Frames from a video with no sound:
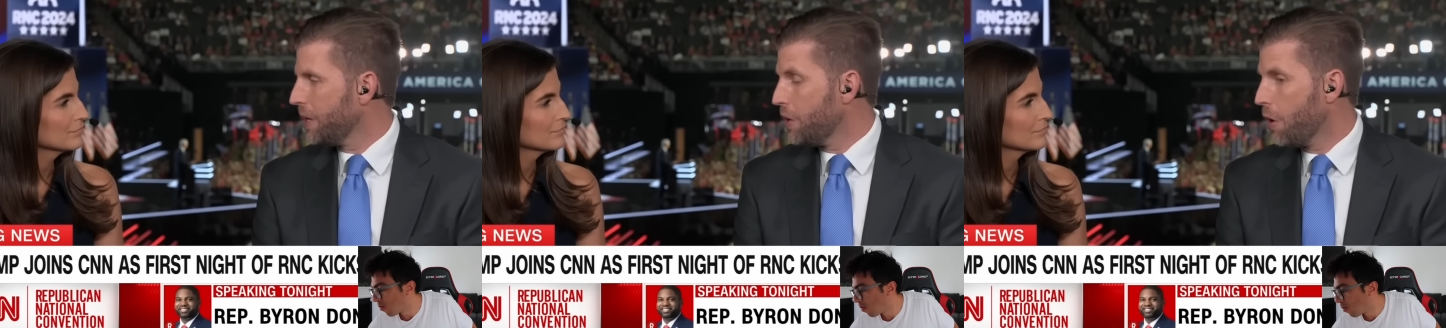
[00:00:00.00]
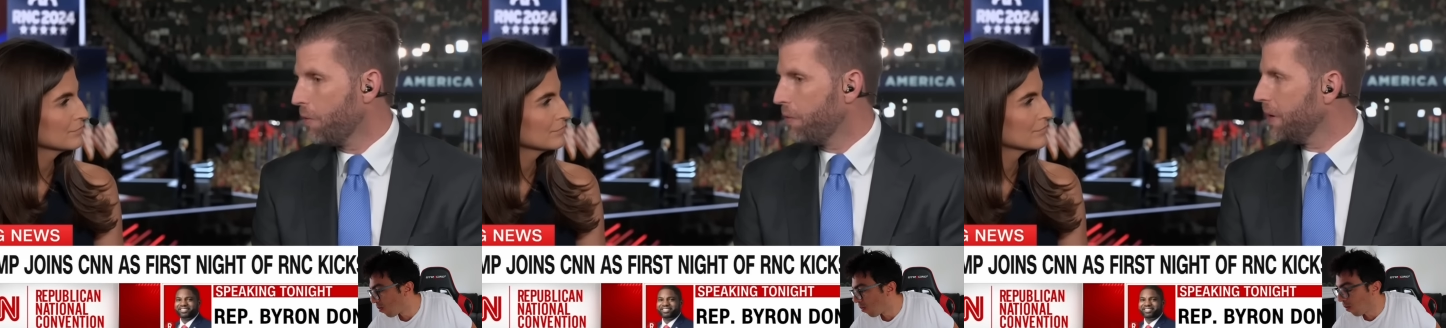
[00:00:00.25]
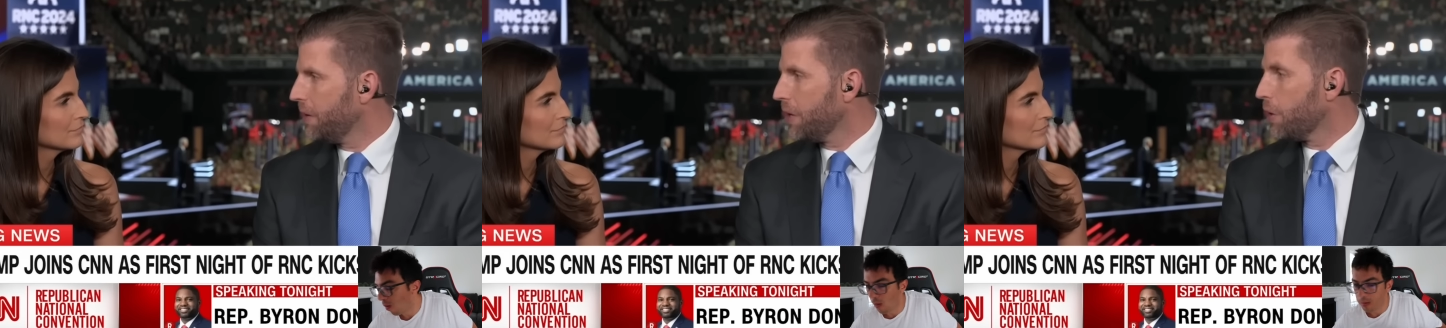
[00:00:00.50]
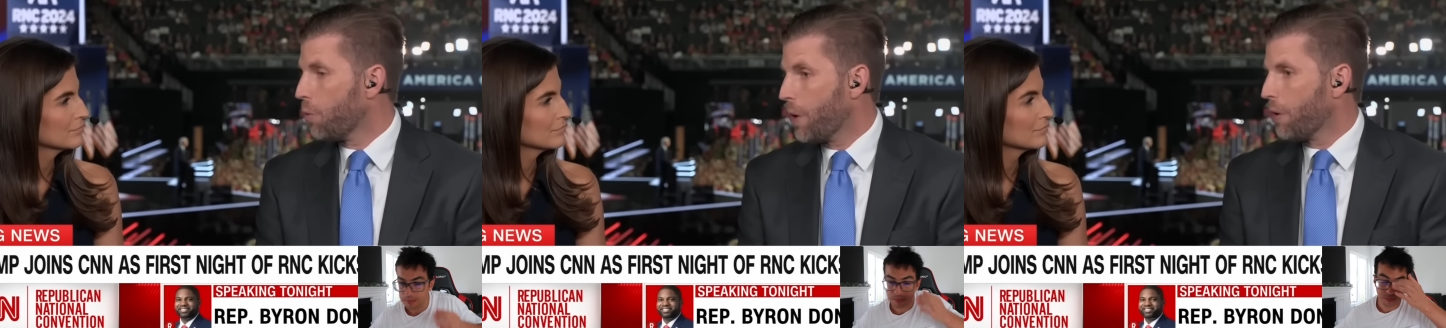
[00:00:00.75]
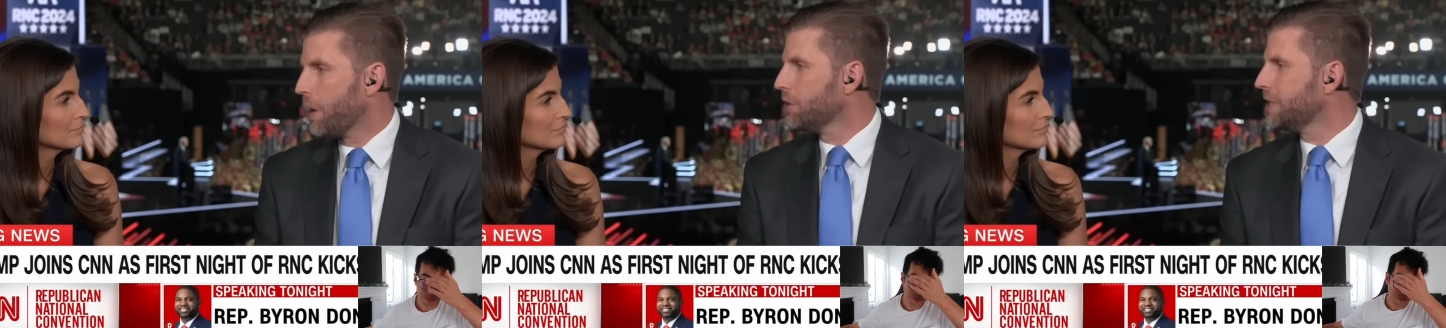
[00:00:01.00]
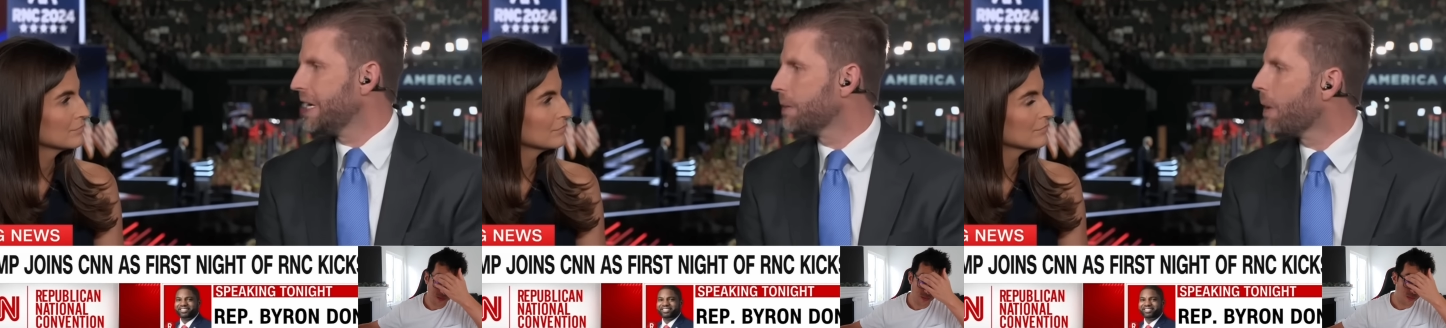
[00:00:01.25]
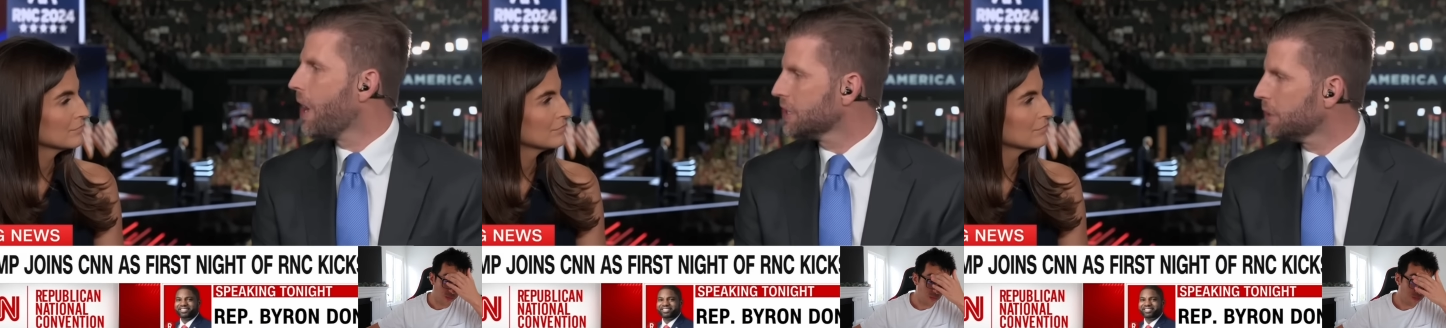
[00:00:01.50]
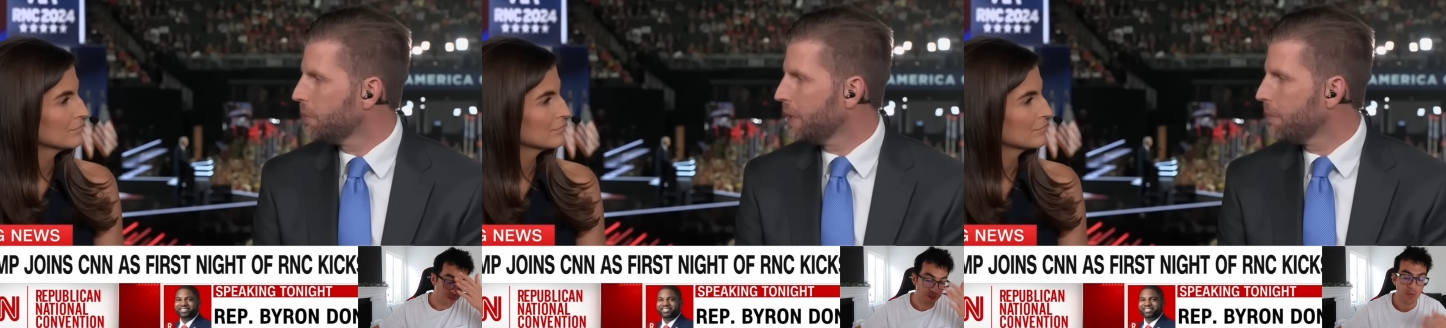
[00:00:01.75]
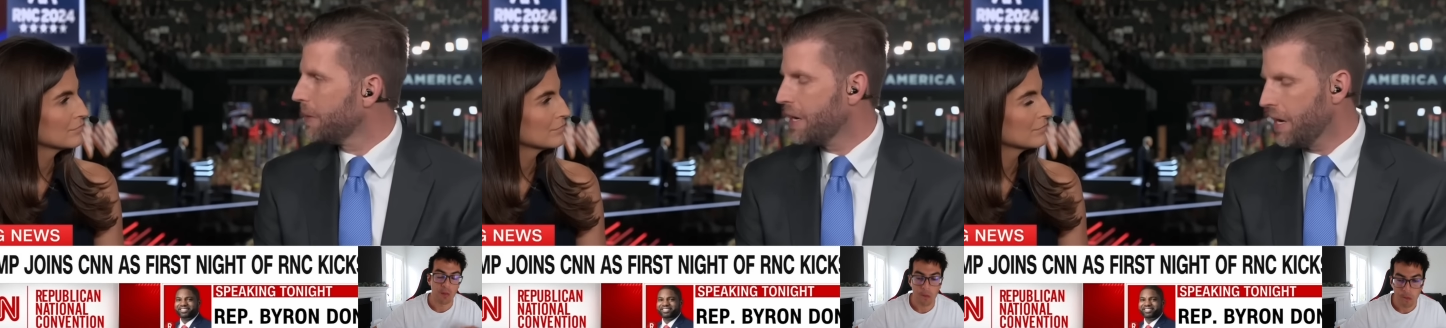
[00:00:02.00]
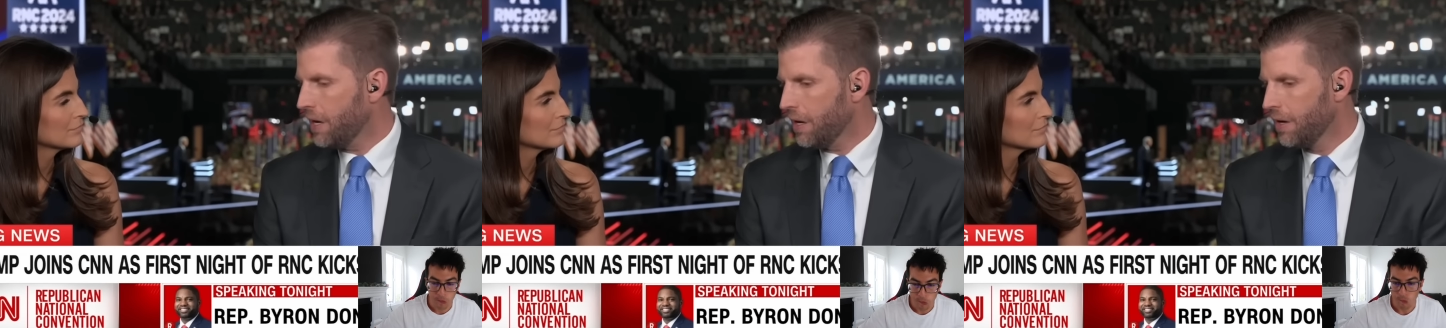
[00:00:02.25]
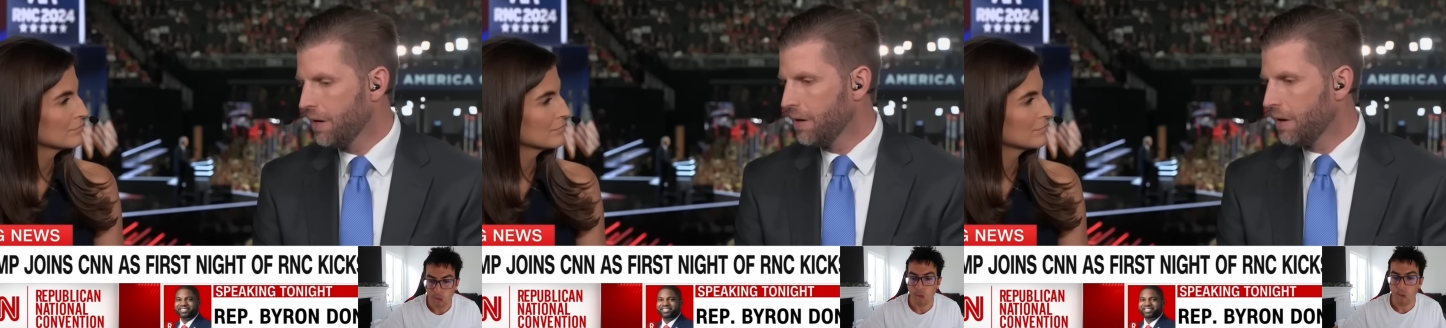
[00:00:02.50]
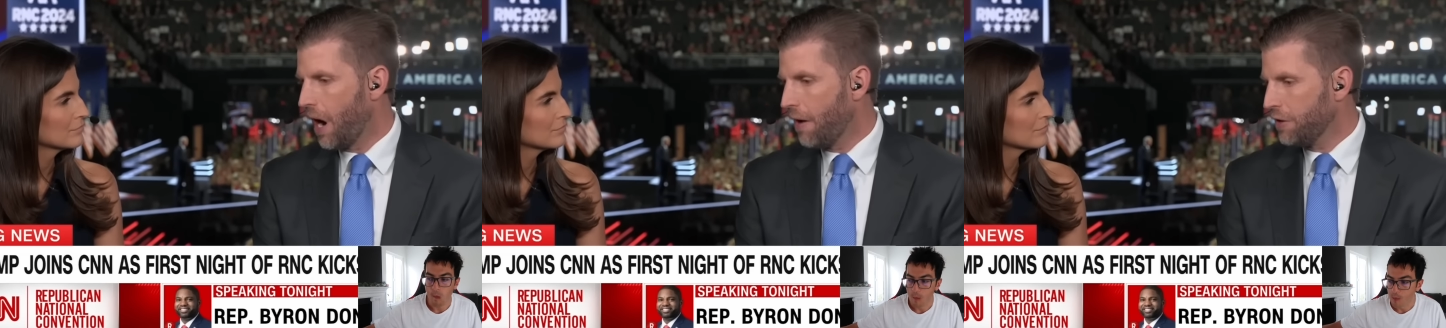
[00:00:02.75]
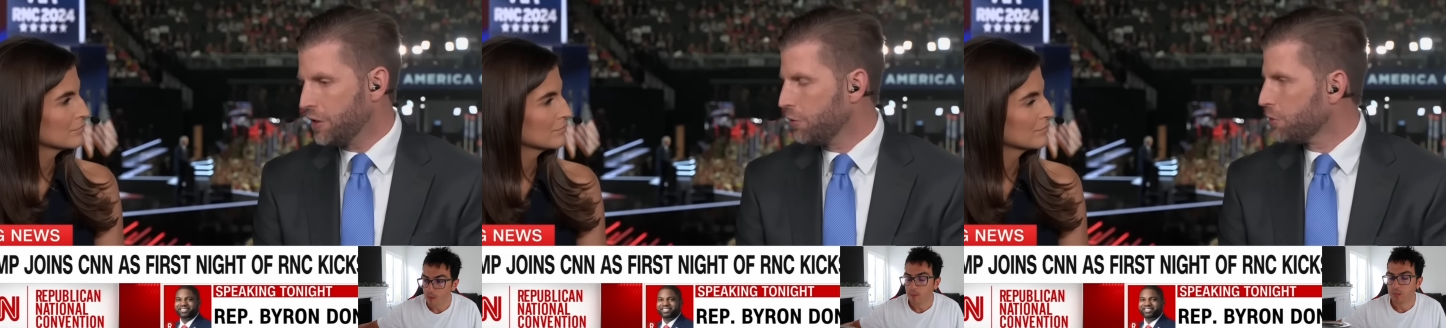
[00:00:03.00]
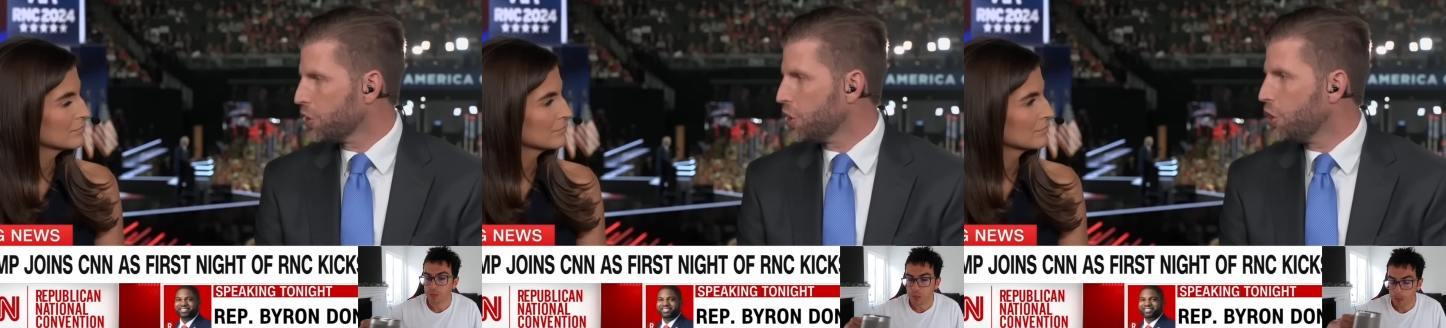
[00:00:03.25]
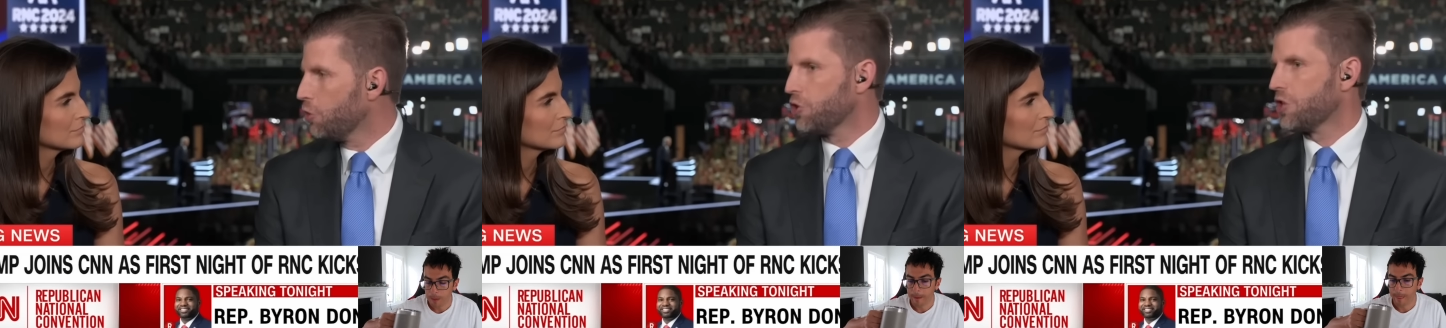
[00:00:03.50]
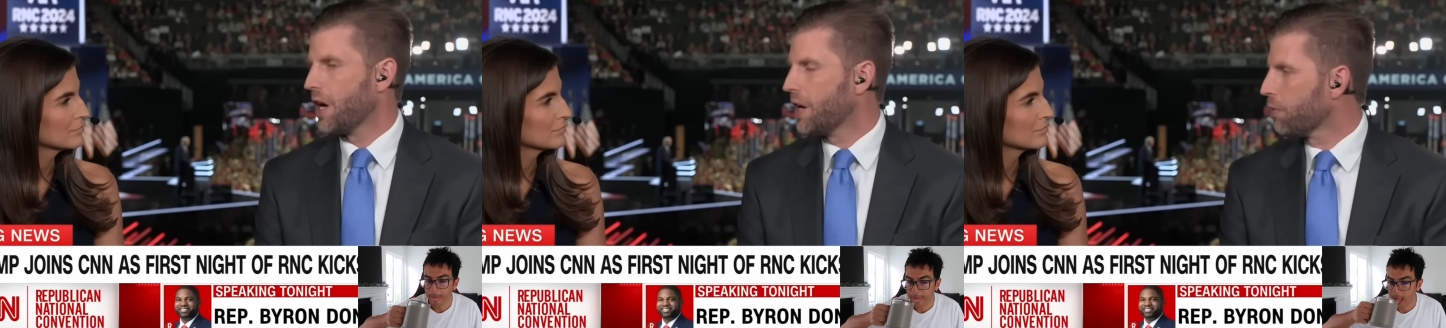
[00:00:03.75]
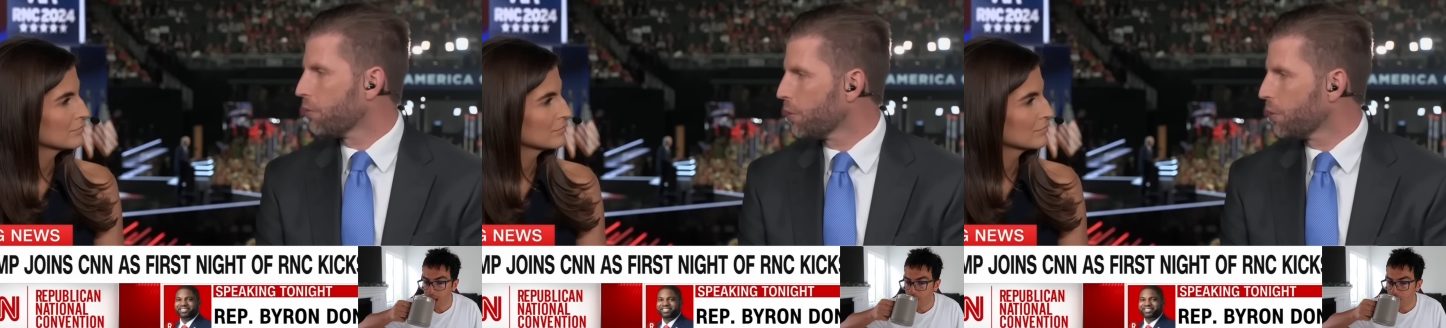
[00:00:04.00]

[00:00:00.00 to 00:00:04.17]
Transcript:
Speaker 1: didn't know if he, where else he had possibly been hit. Obviously, it was a huge sign of